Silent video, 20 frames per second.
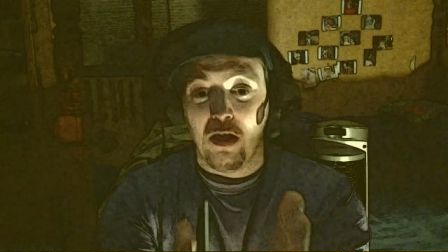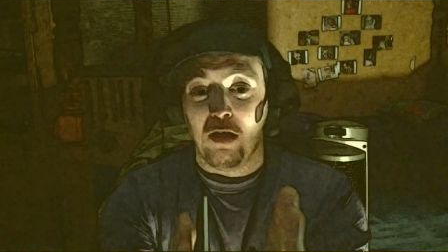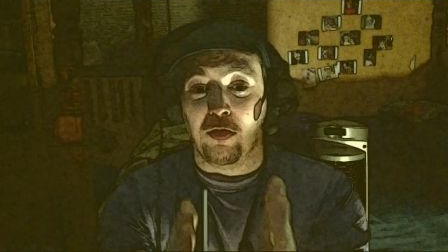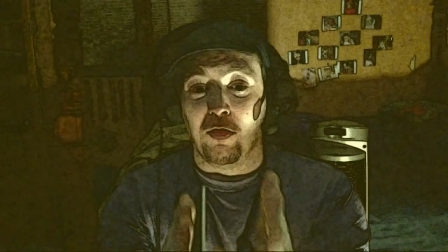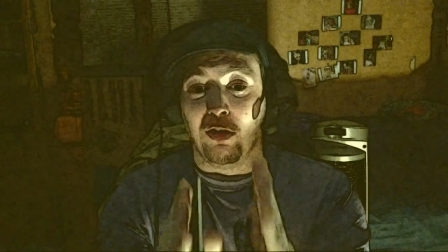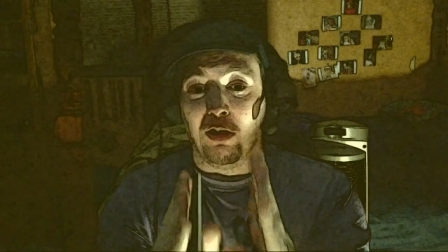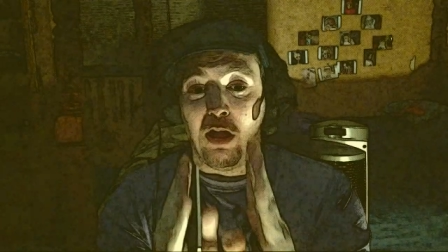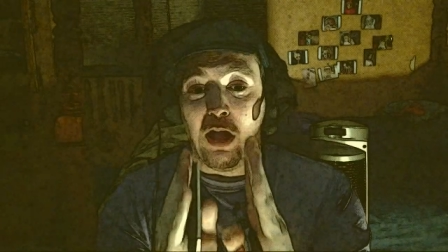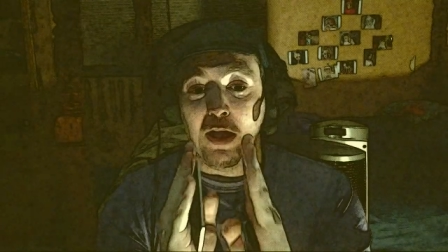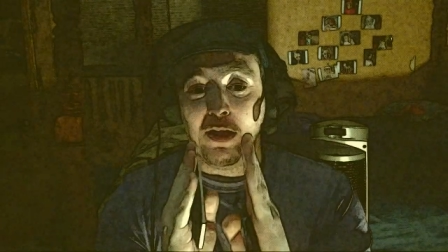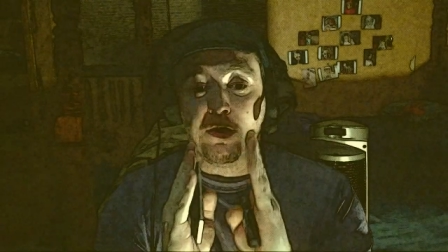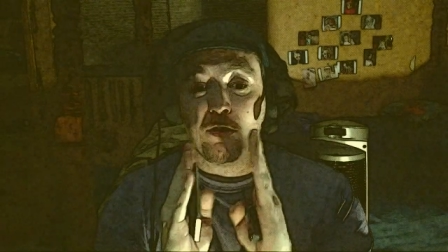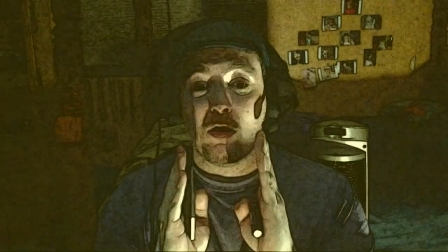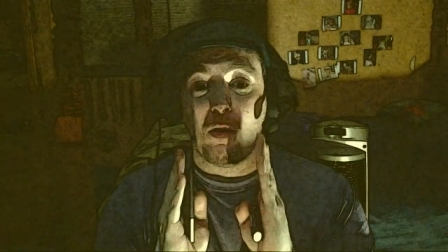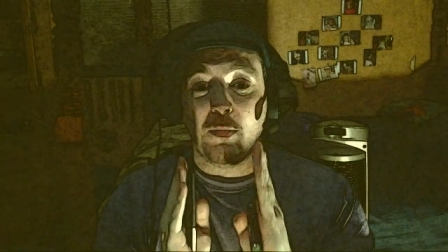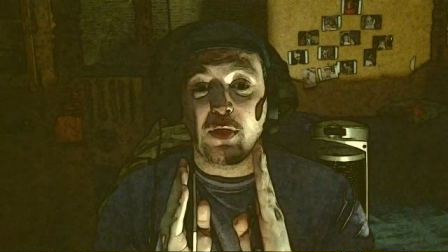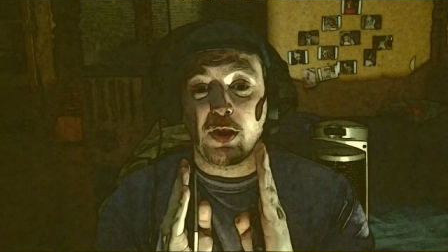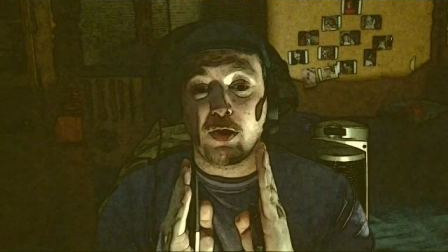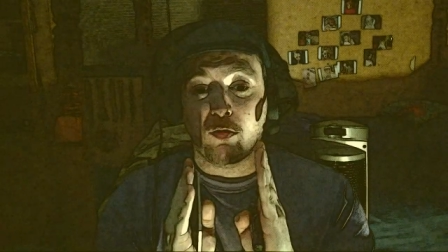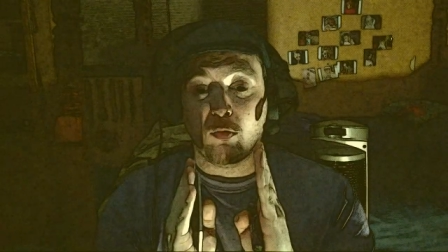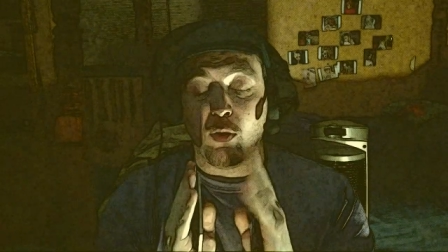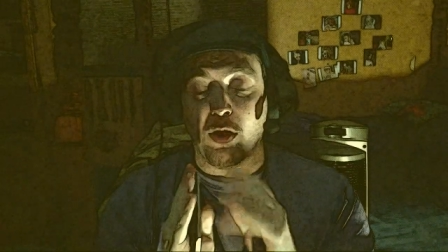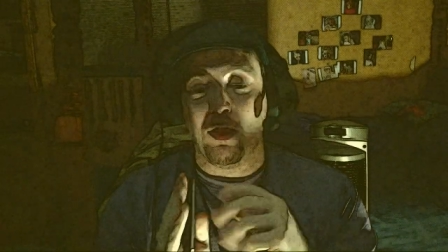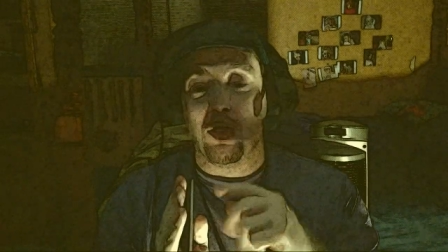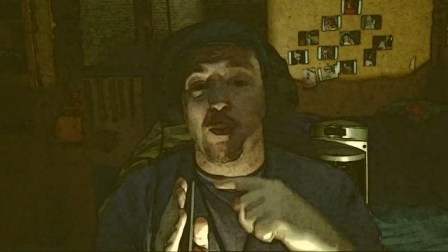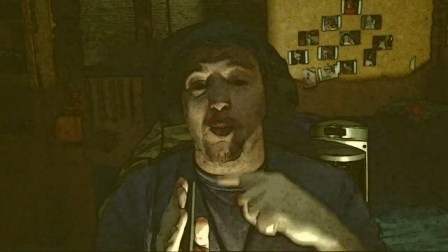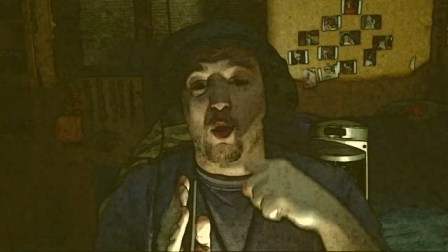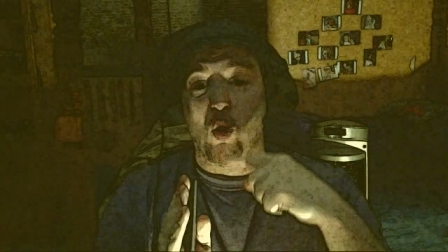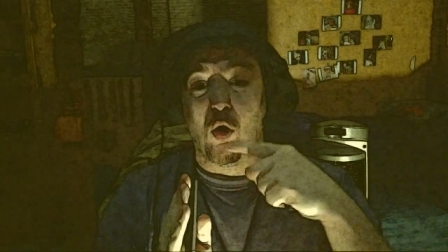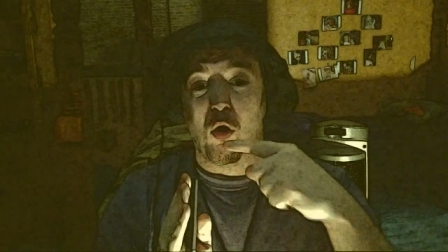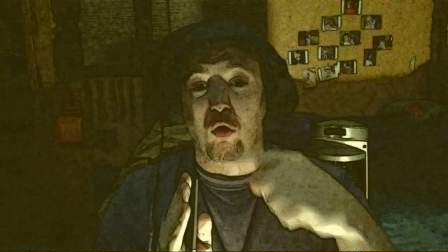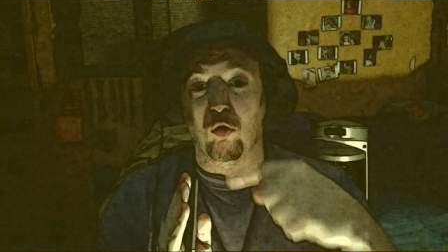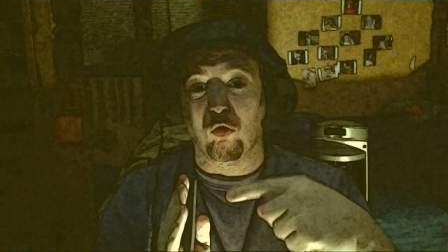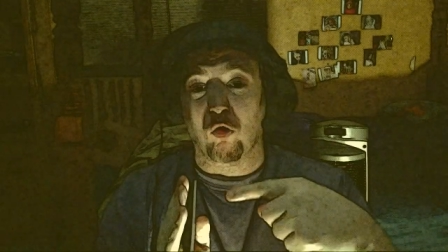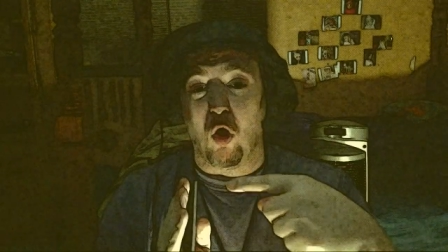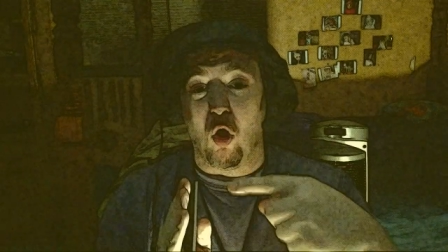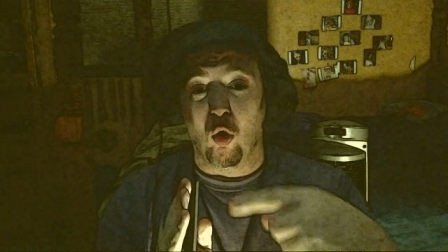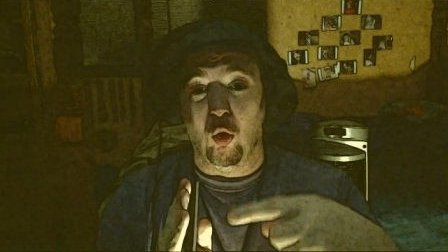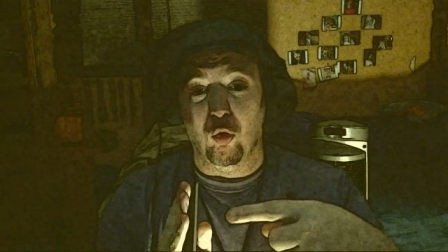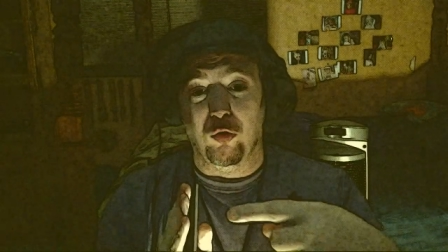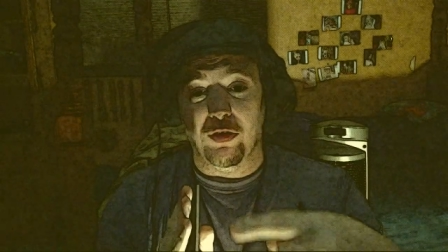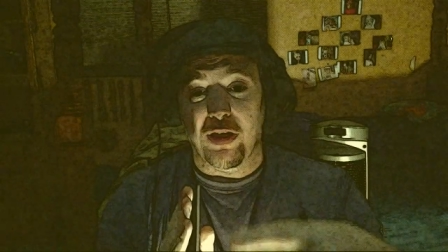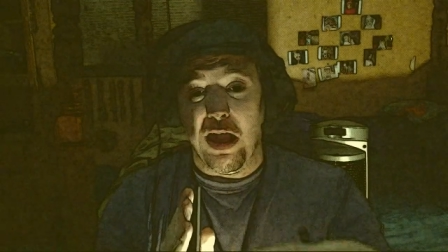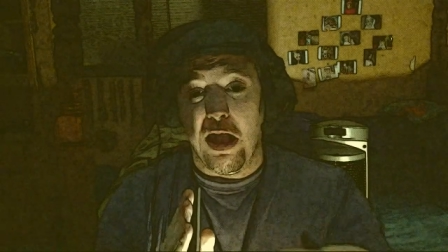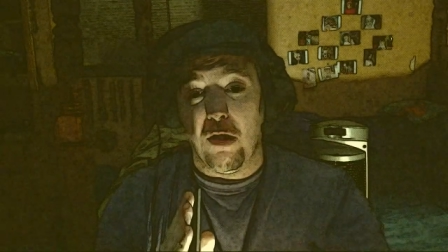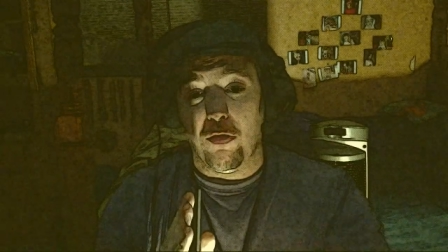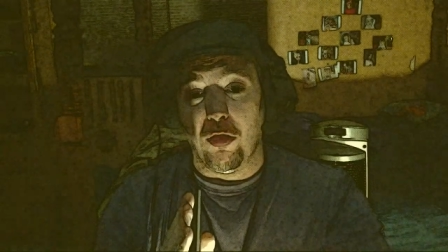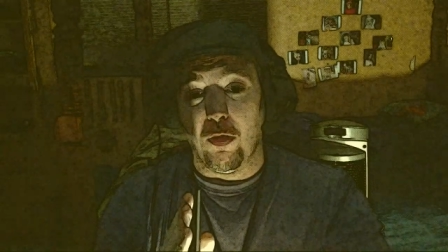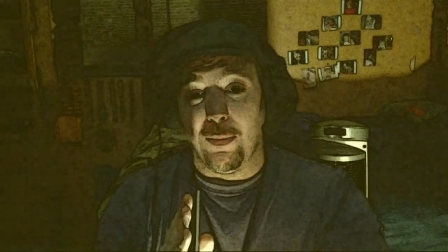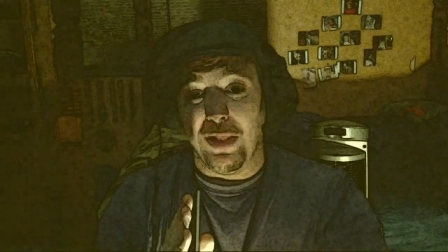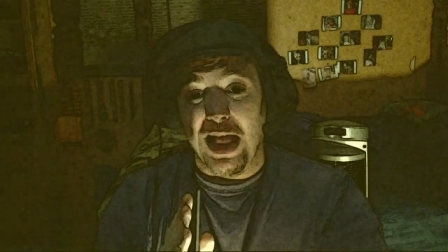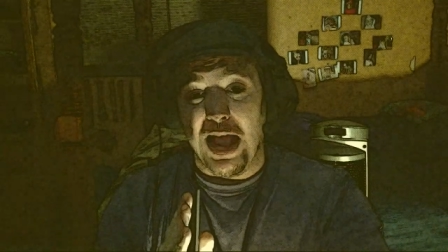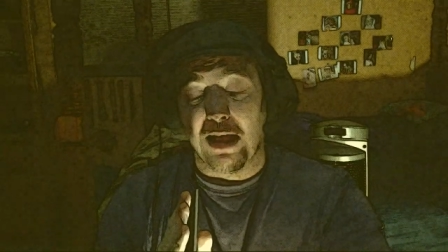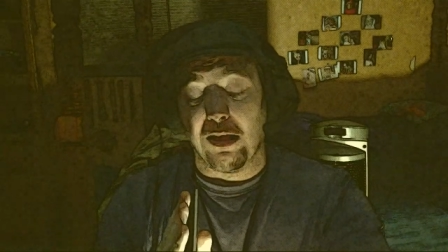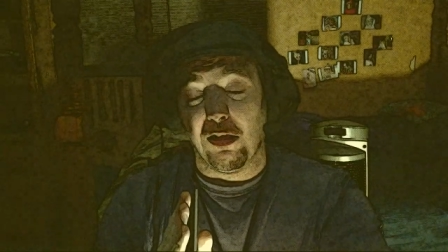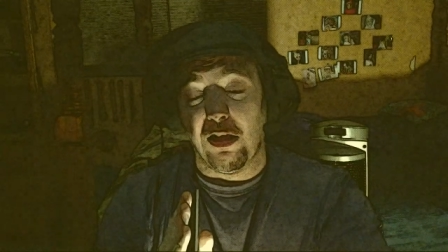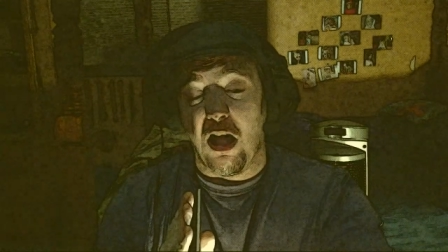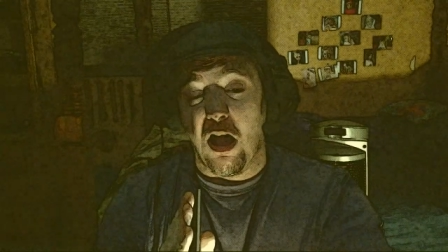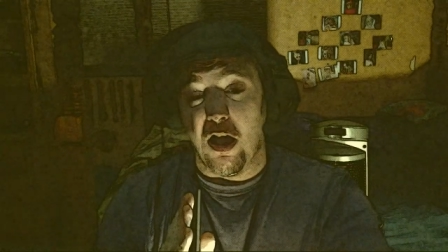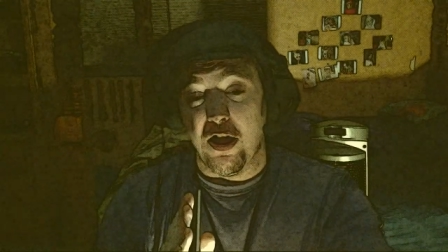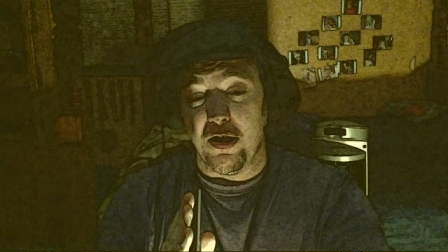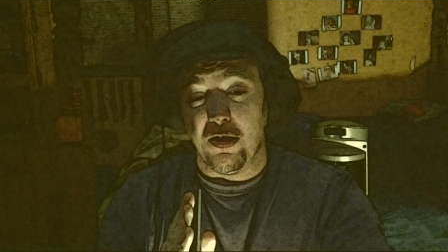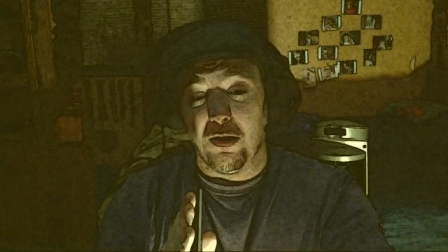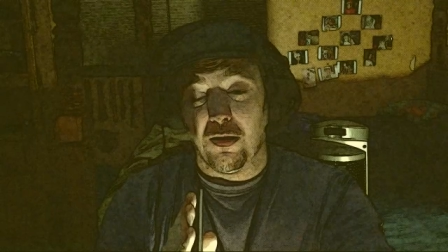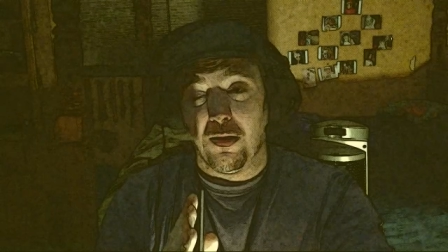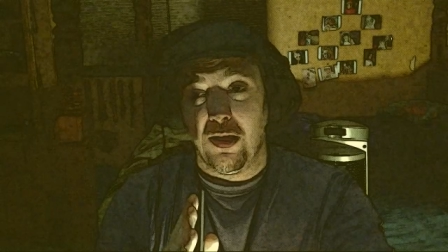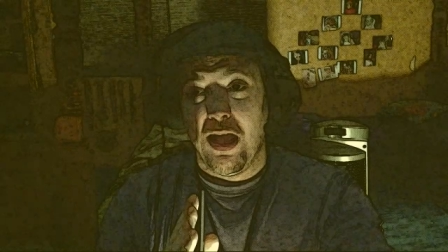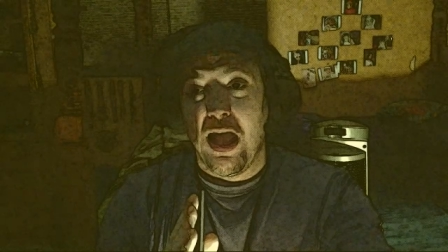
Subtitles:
The line's coming this way, and the ball rolls down the black line.